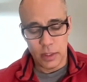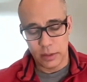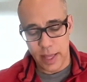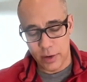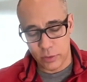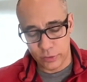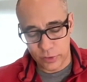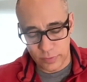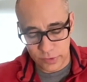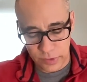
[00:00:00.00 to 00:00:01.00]
lateral
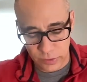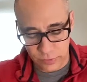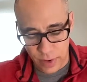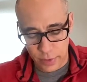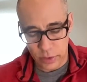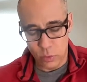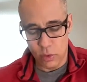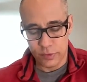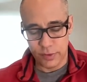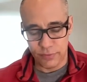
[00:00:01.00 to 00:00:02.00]
surfaces varied
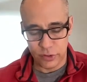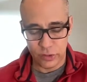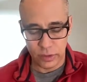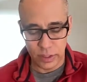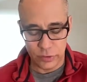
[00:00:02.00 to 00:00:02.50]
sufficiently